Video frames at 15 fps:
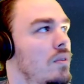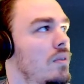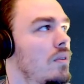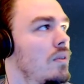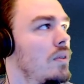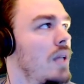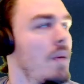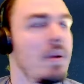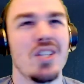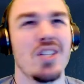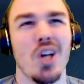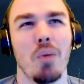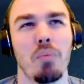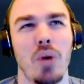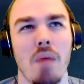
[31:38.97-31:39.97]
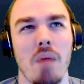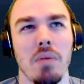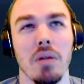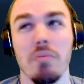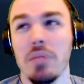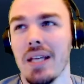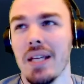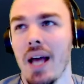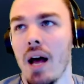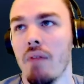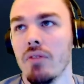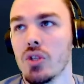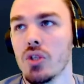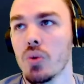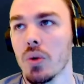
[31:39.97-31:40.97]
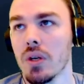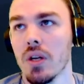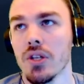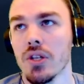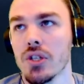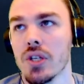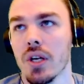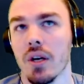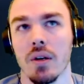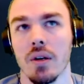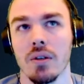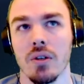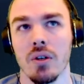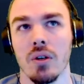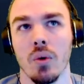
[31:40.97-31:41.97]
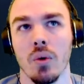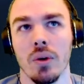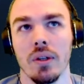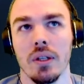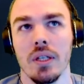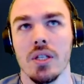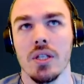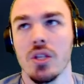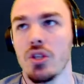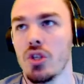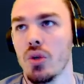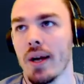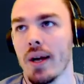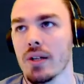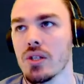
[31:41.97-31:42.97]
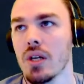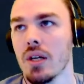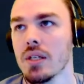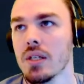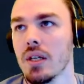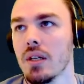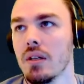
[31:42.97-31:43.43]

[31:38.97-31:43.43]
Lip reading: That means I'll probably beat Heavensward on this character, or at least the 2X content.